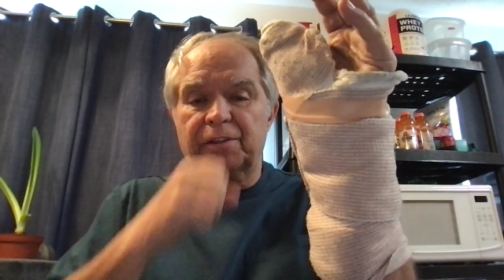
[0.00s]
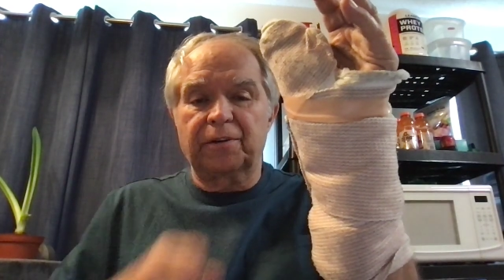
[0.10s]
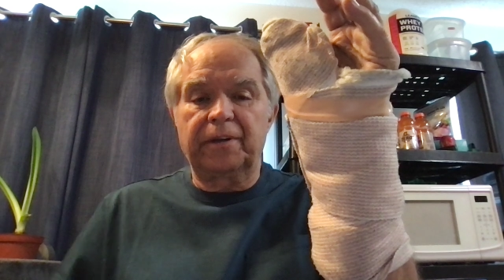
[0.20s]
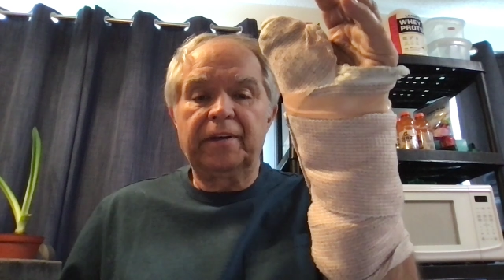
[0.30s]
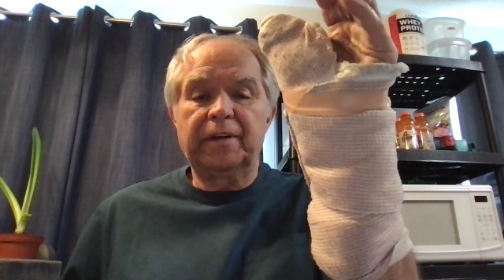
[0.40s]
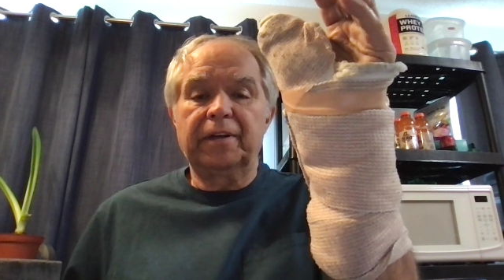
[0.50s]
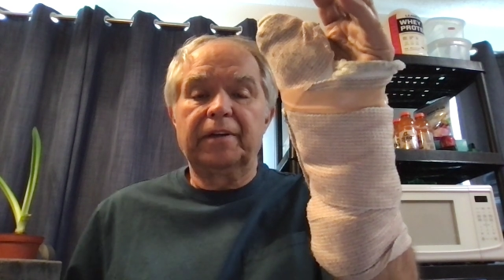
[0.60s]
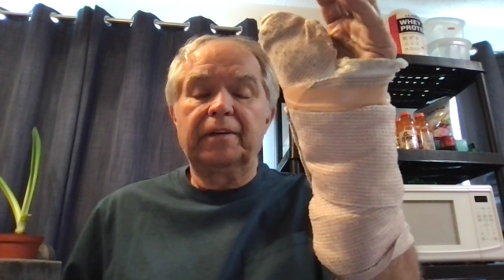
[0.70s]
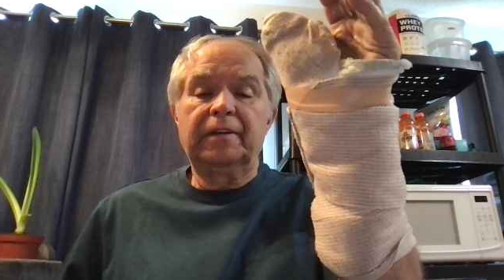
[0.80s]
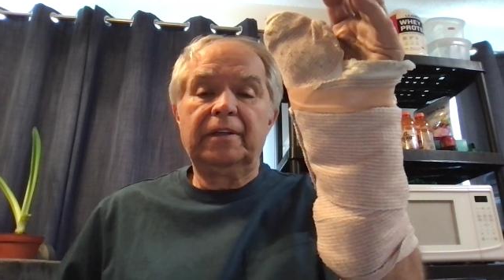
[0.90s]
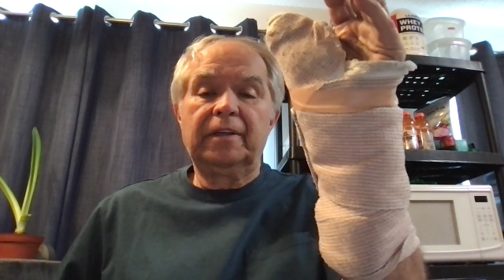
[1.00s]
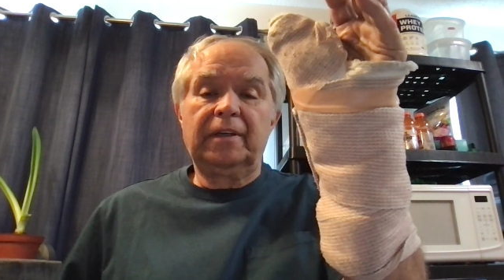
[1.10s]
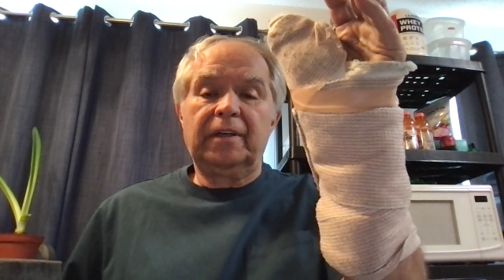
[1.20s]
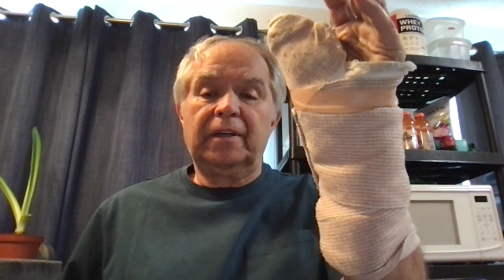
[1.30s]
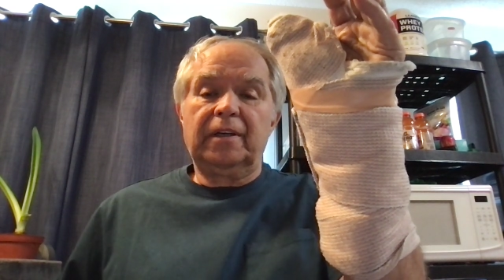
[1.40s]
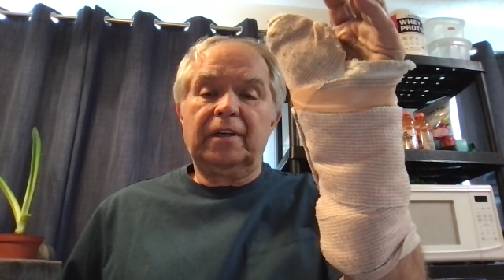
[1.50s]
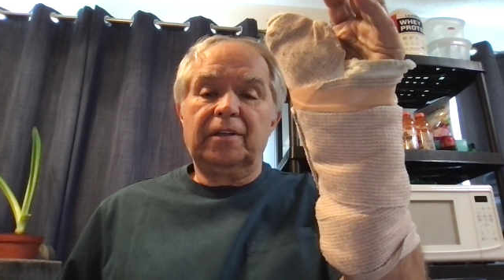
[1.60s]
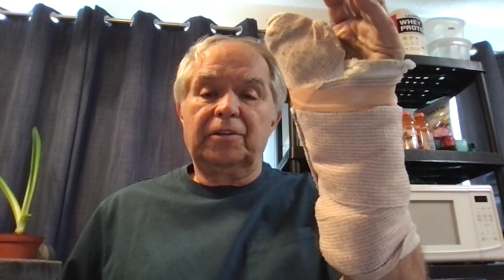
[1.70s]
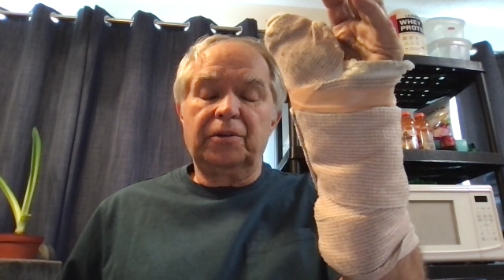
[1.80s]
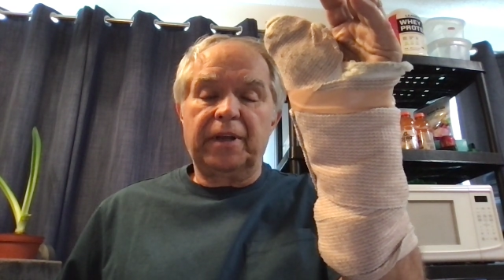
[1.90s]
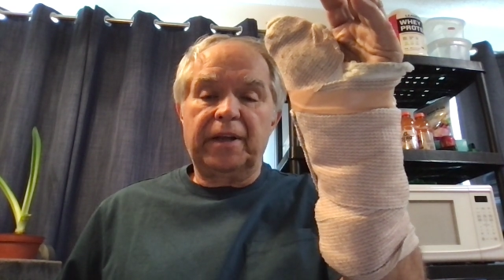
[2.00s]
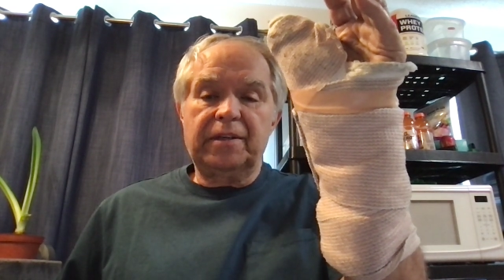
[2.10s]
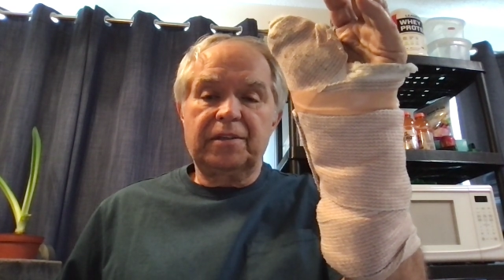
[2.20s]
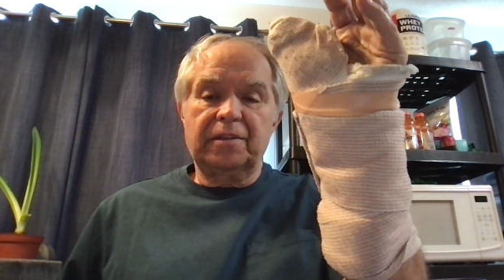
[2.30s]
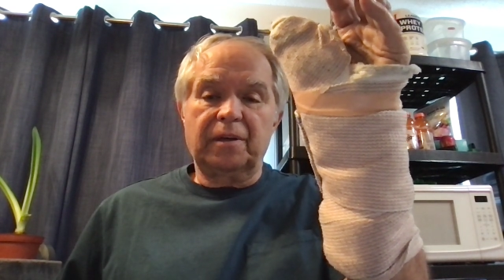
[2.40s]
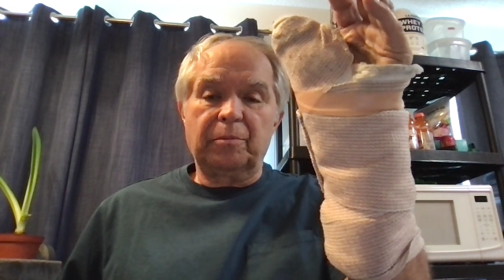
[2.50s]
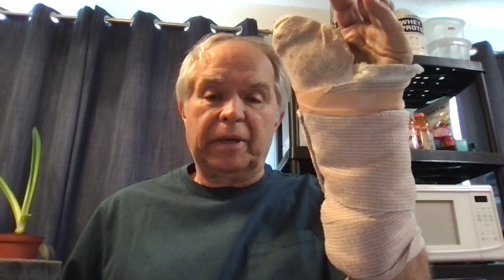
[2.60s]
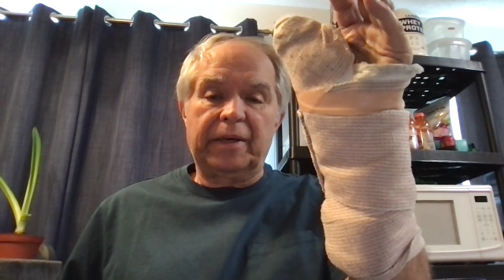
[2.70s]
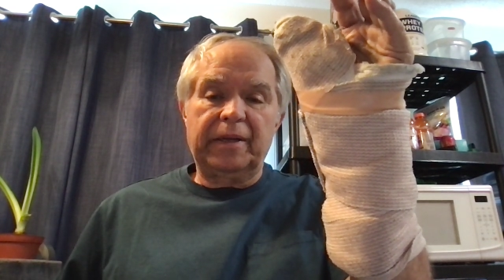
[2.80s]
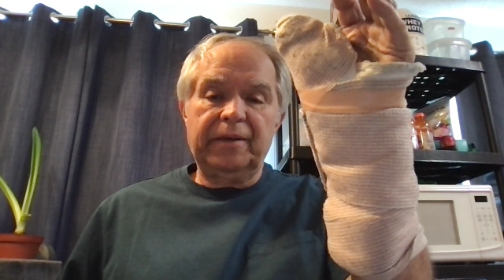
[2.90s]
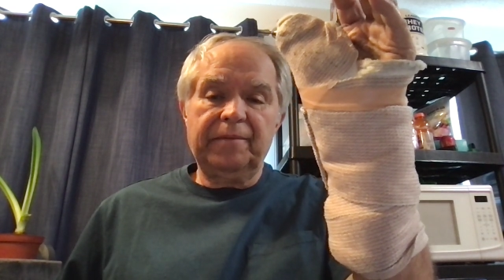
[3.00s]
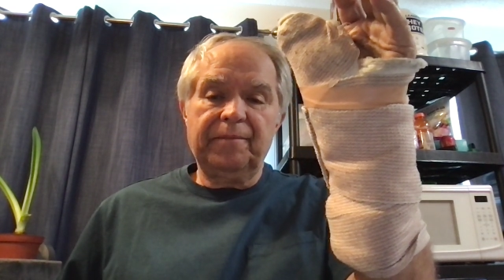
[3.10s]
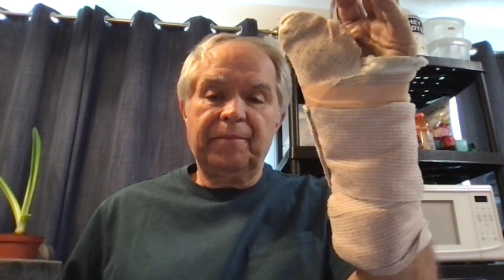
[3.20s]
sorry, in two days on Monday